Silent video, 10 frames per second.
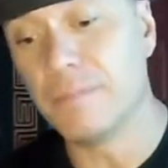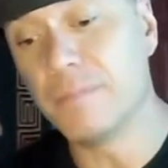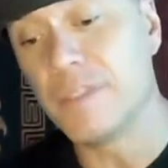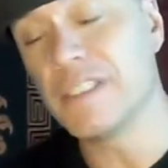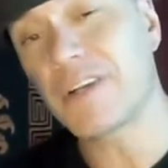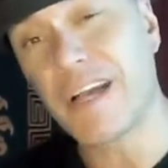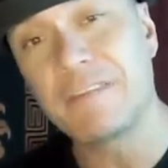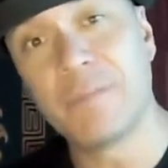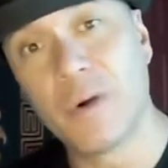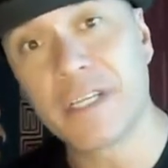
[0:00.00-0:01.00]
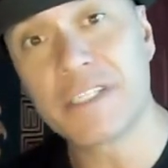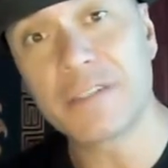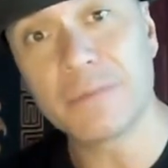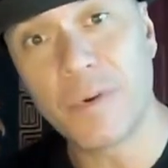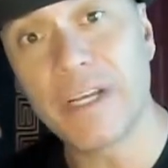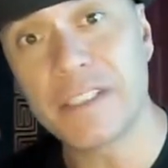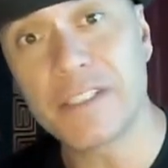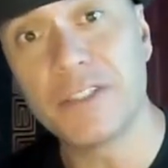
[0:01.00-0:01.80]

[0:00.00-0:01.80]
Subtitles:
These are kind of bonus points.